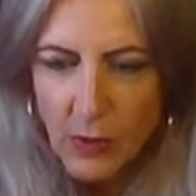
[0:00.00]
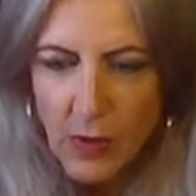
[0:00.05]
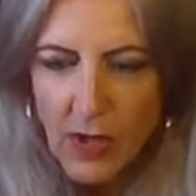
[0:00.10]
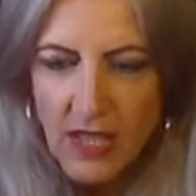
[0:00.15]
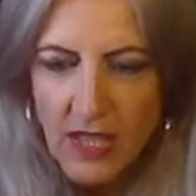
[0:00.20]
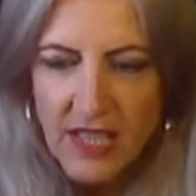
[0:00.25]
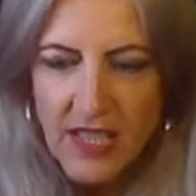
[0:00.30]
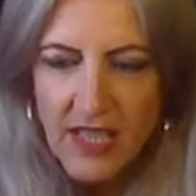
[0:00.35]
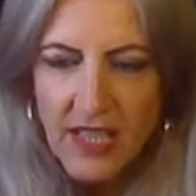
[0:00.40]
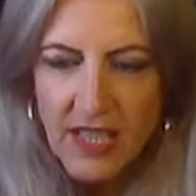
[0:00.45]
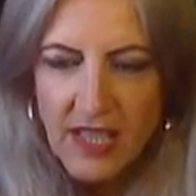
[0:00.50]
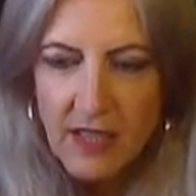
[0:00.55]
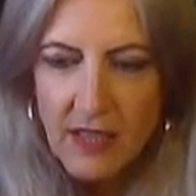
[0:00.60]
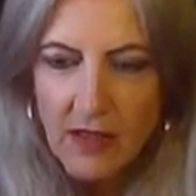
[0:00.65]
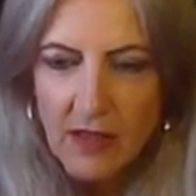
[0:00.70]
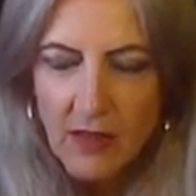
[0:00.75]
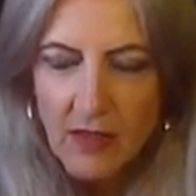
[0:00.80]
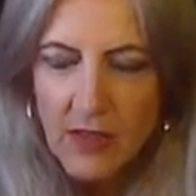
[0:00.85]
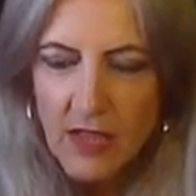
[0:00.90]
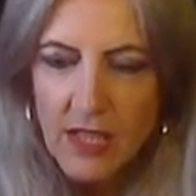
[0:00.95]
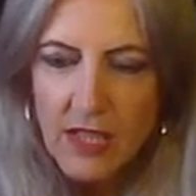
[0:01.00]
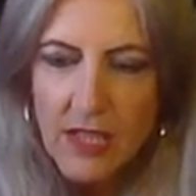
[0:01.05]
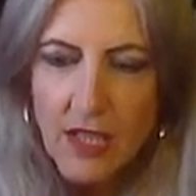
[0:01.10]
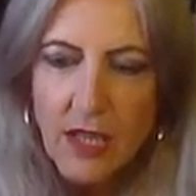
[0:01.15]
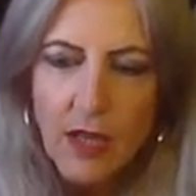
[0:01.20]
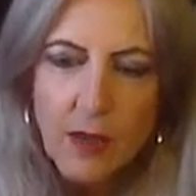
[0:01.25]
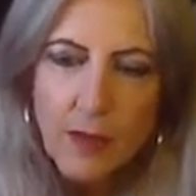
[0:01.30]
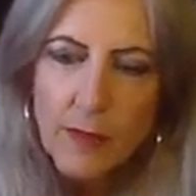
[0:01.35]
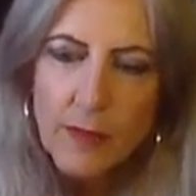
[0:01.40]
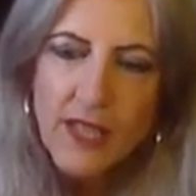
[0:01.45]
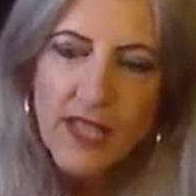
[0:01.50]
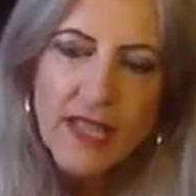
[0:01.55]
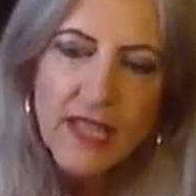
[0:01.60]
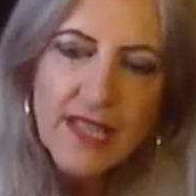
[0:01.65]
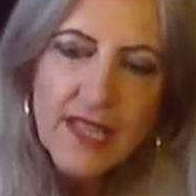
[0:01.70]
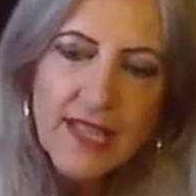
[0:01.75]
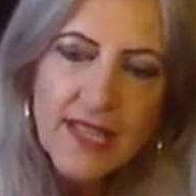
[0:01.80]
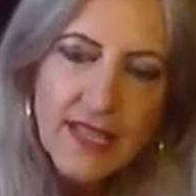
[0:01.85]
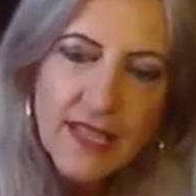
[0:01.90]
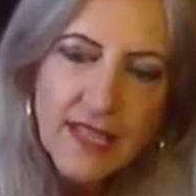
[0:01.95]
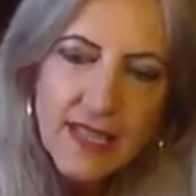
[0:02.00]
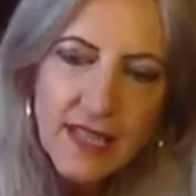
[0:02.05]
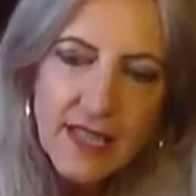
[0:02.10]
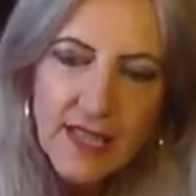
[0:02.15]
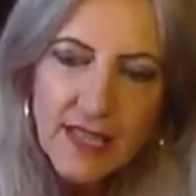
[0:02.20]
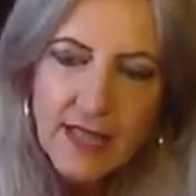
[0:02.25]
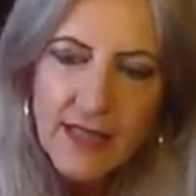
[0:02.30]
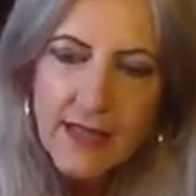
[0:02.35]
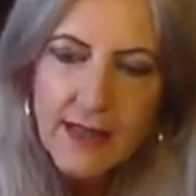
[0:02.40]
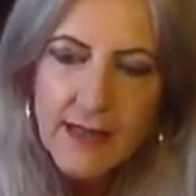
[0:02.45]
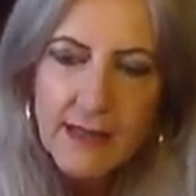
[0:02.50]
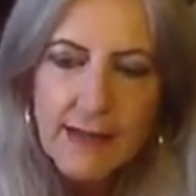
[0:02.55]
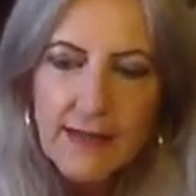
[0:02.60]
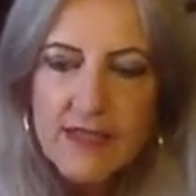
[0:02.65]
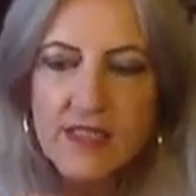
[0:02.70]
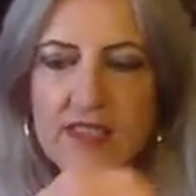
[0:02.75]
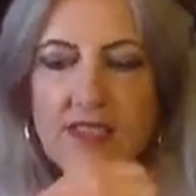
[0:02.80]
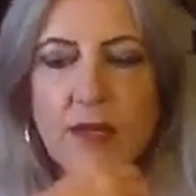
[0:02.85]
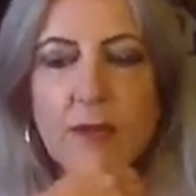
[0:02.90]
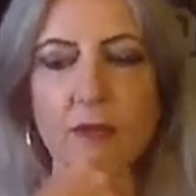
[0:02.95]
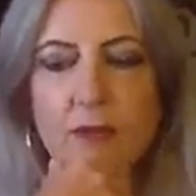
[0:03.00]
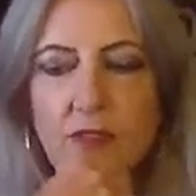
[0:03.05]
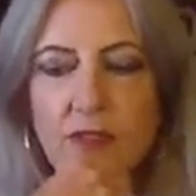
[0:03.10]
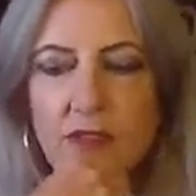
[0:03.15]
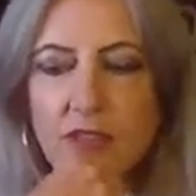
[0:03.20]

working on a karmic link here, some